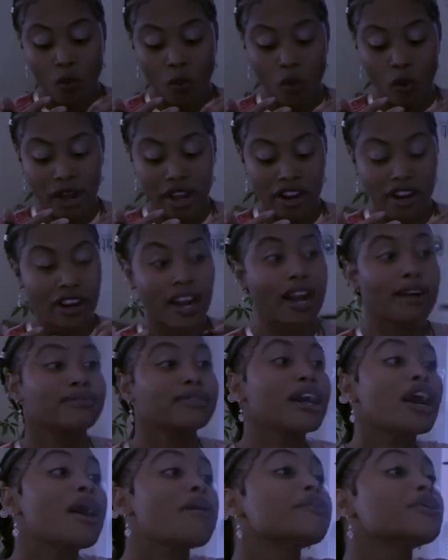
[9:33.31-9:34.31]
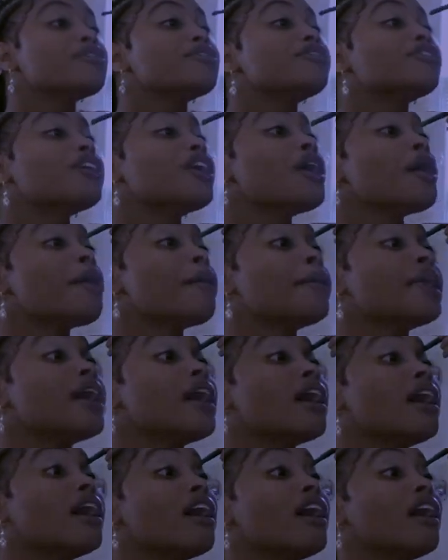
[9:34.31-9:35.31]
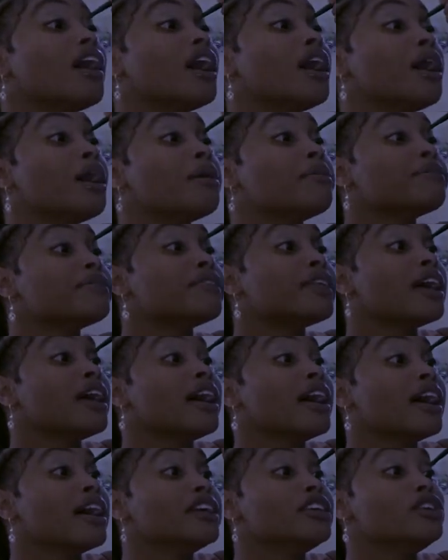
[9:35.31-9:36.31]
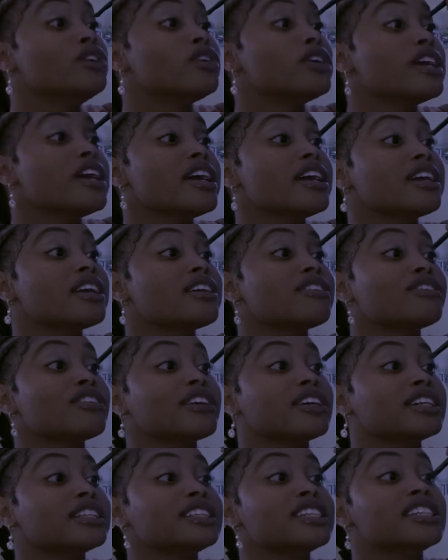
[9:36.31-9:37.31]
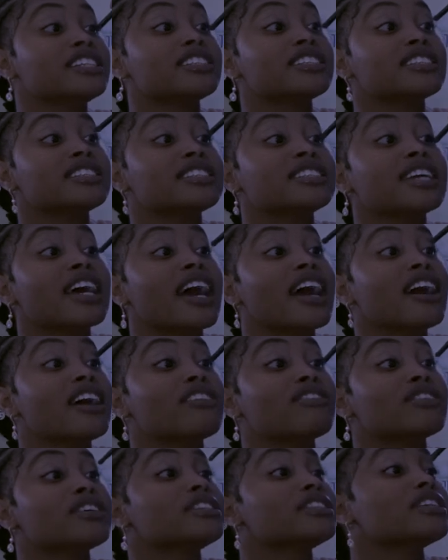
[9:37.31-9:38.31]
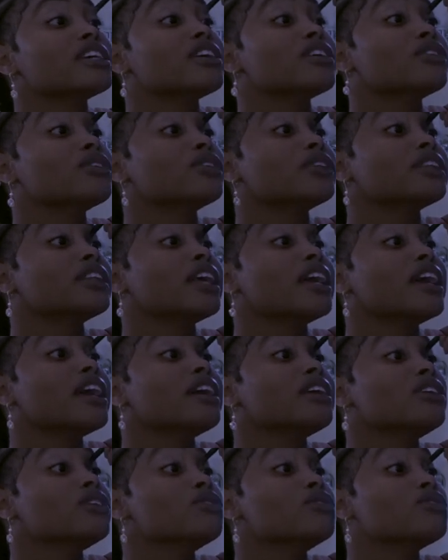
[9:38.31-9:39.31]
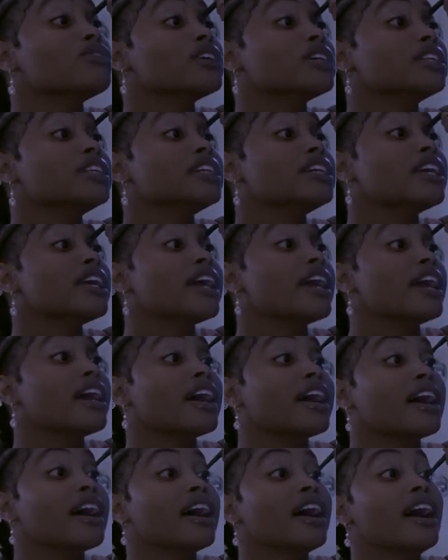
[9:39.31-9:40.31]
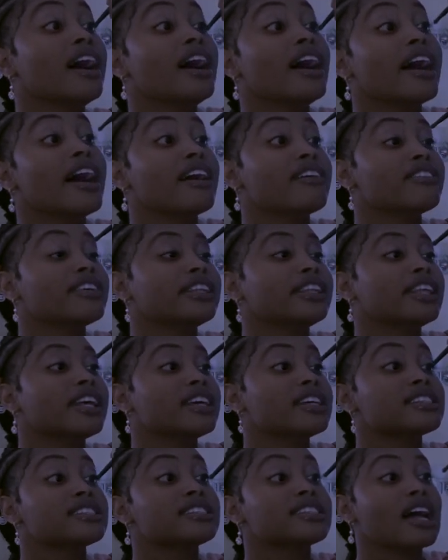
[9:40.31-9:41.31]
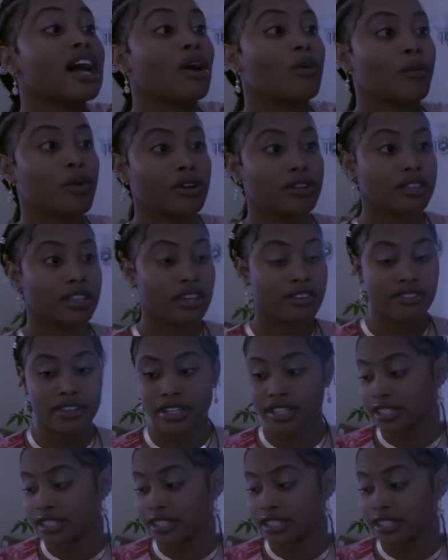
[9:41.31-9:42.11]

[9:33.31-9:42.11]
where I'm coming from. You can't give your attention to every single thing. You really can't. Everything is not worth giving